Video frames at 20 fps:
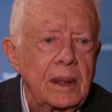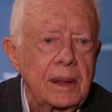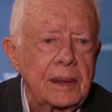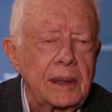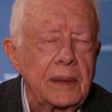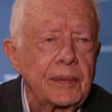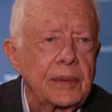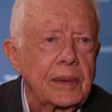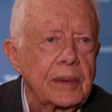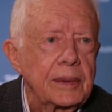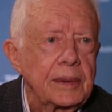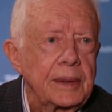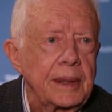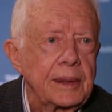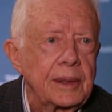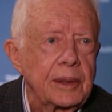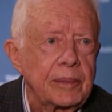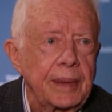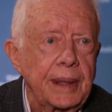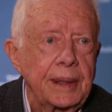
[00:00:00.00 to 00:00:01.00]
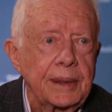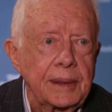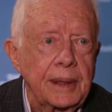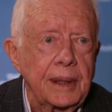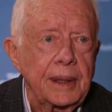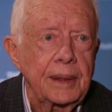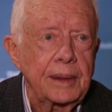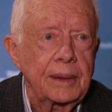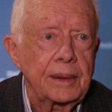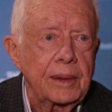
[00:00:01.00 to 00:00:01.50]
a difficult thing to
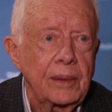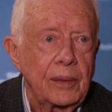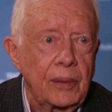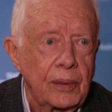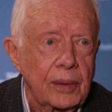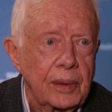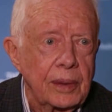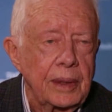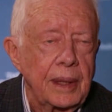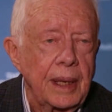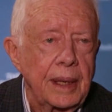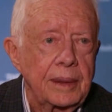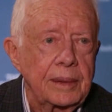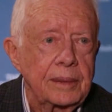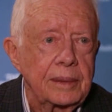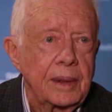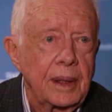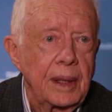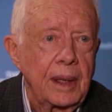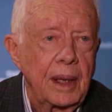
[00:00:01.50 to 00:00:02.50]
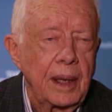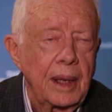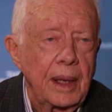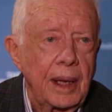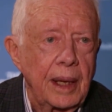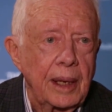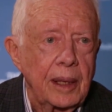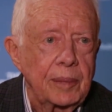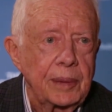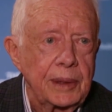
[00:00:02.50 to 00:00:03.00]
maintain order and,
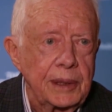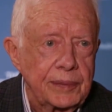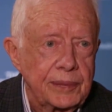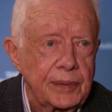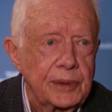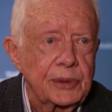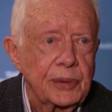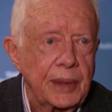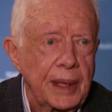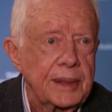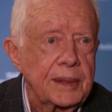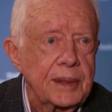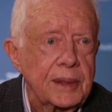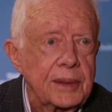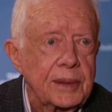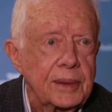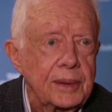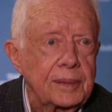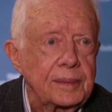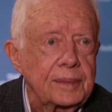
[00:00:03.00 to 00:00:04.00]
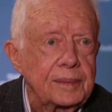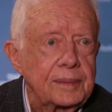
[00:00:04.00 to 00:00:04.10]
and a peaceful transition.